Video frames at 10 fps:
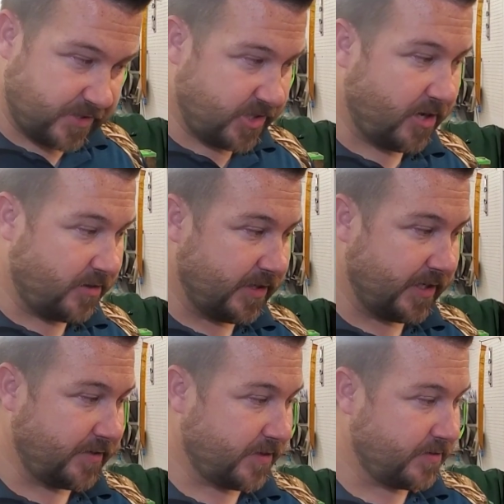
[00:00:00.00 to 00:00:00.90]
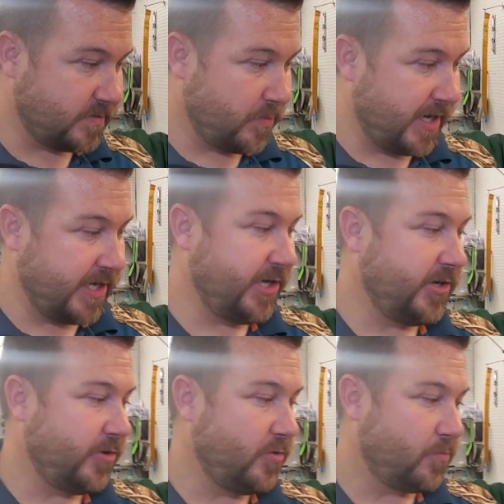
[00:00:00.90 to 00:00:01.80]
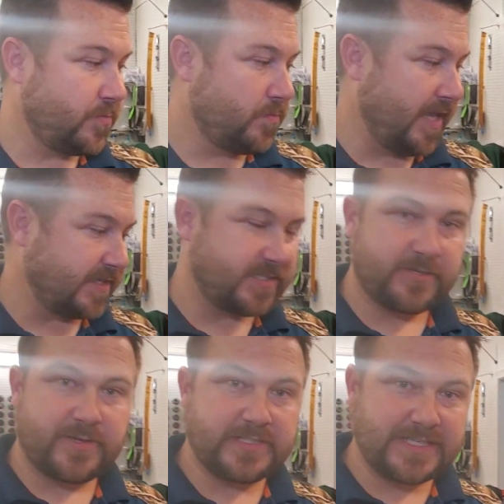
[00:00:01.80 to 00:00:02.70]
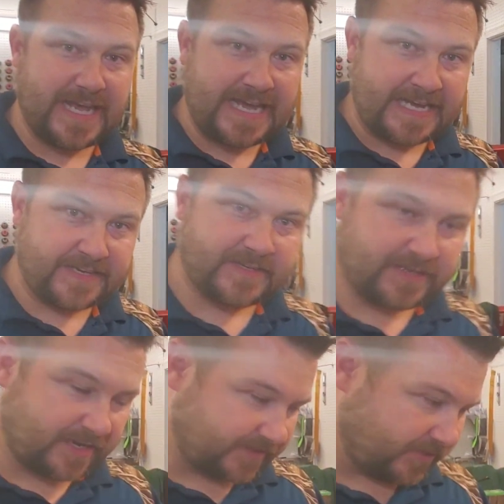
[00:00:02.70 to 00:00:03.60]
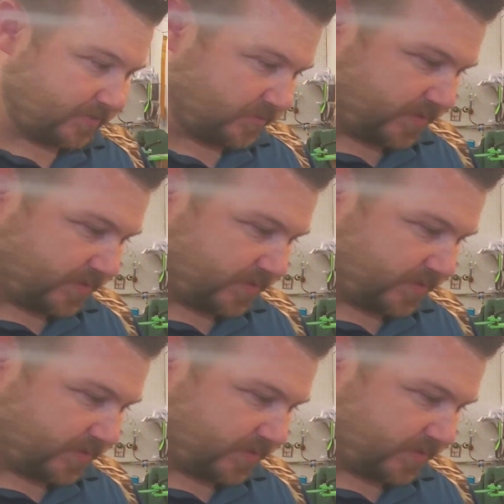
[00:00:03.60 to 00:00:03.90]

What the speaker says: the draw length on this brand new Black Series 9, and I thought it would